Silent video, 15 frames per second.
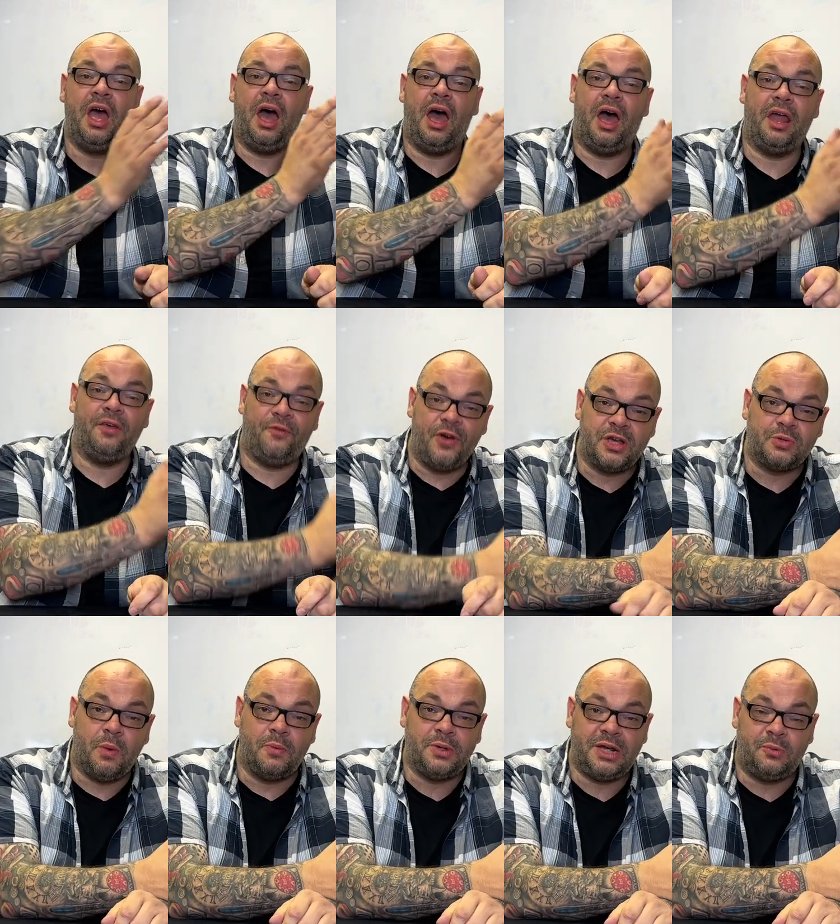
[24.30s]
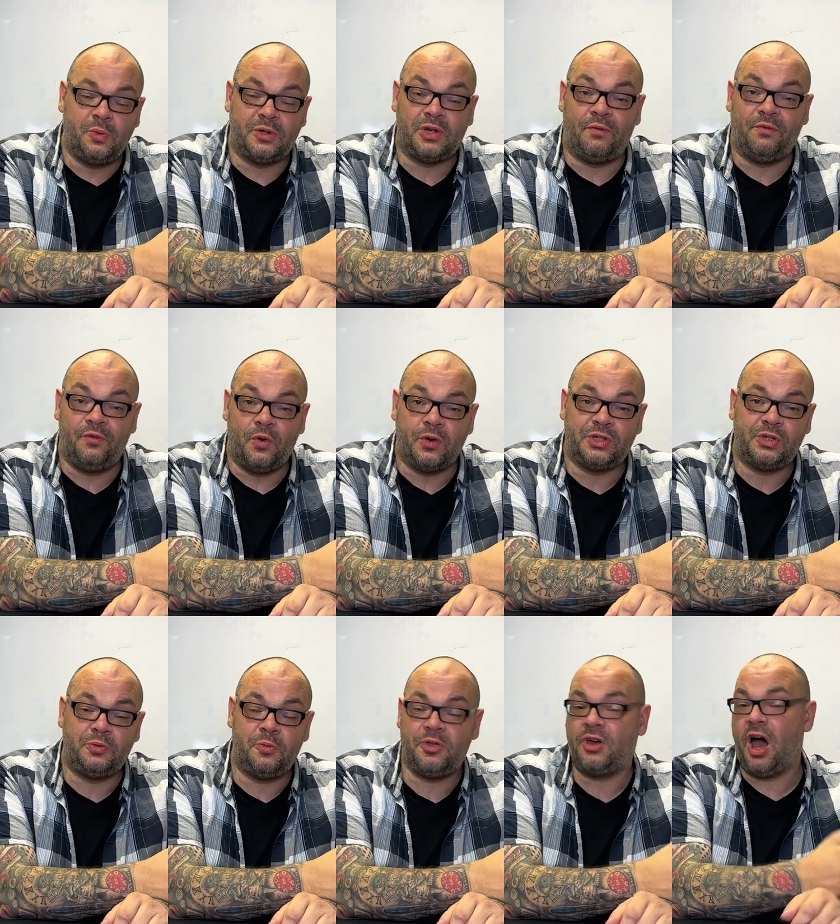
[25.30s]
Uh, the first one we did was on
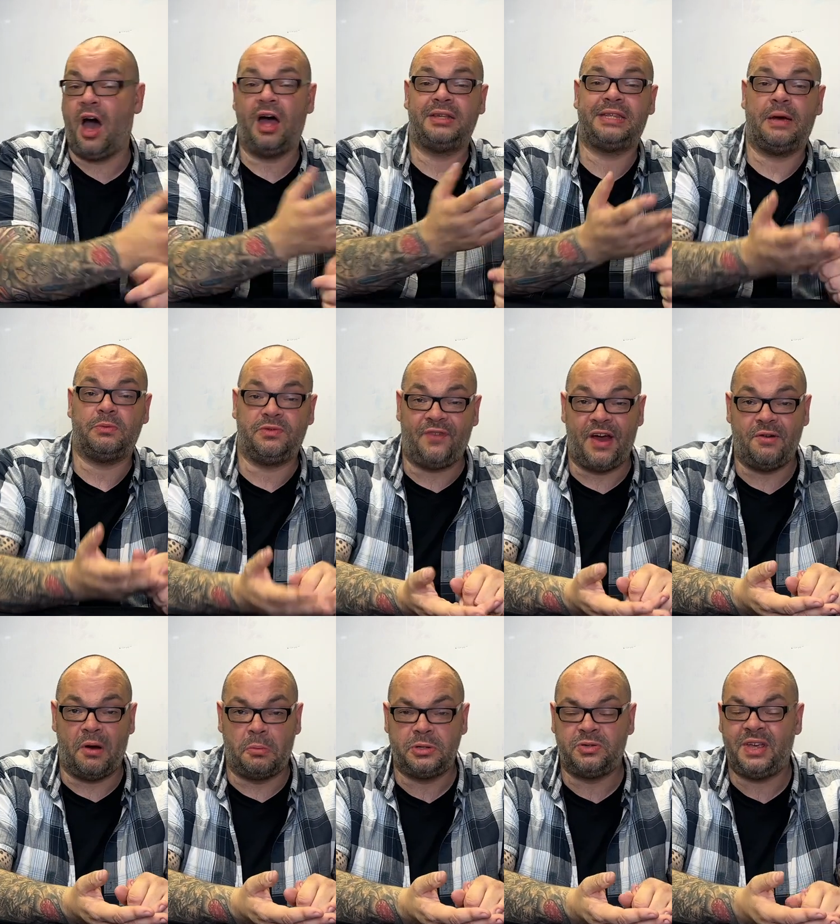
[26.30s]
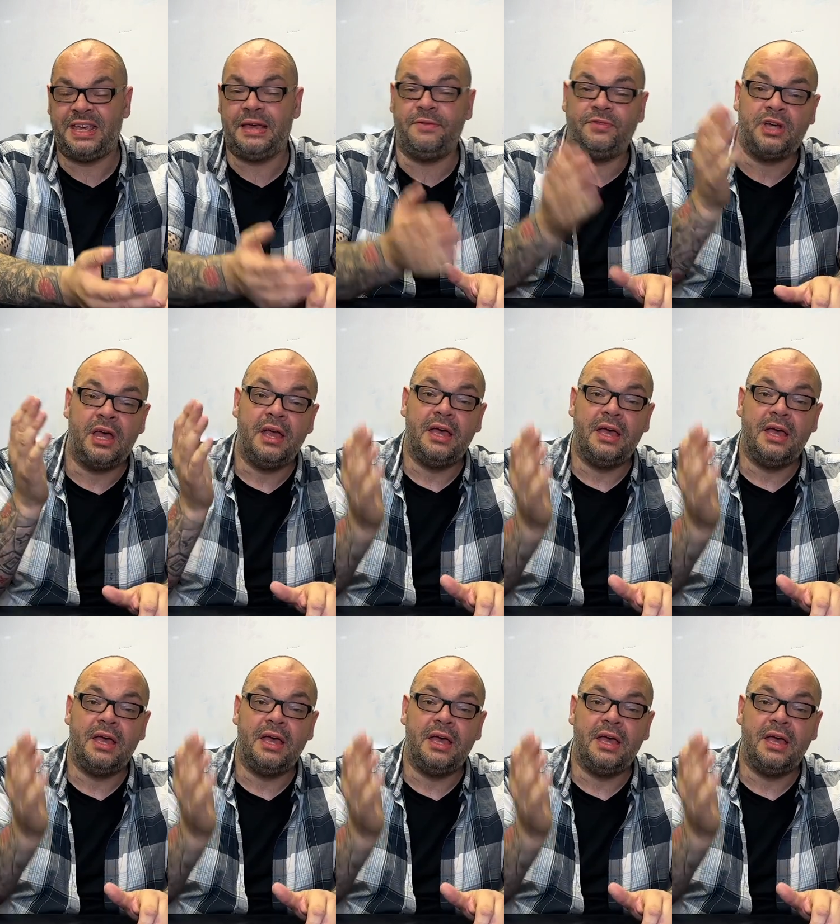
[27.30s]
forces with cards. That was very well received.